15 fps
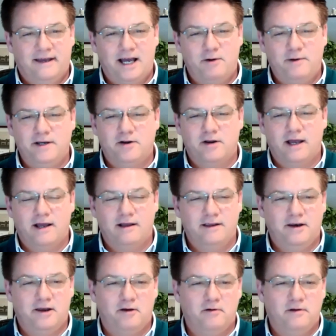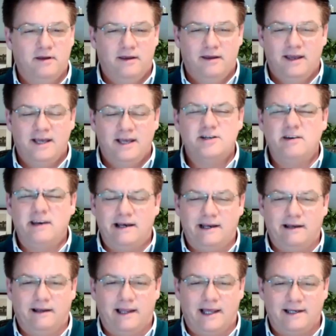how, in, how, you know, he's only a
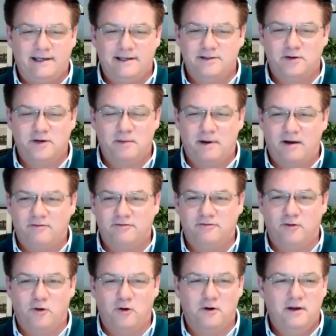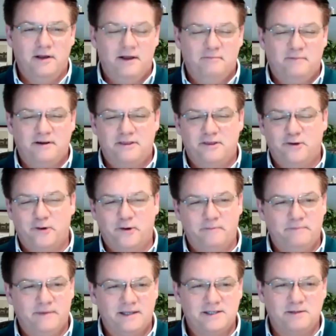little lad. He's only about four. But I
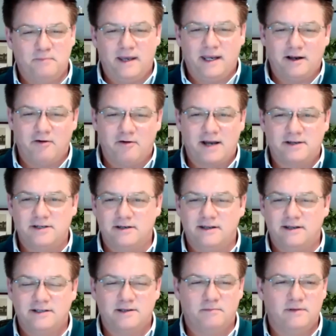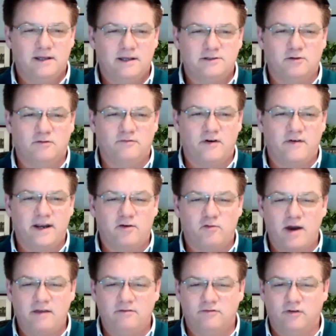thought that's a bit ingratitude. That's a that's not very
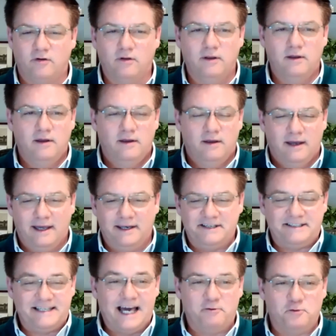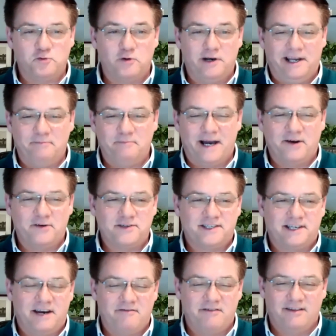grateful. And his dad was really
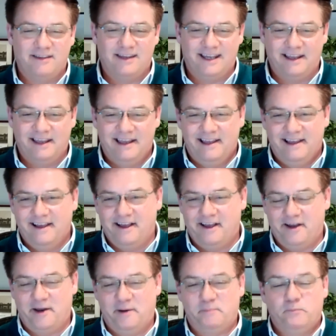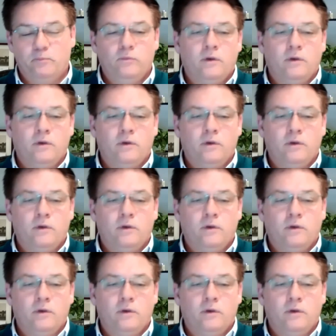embarrassed and everything. Um,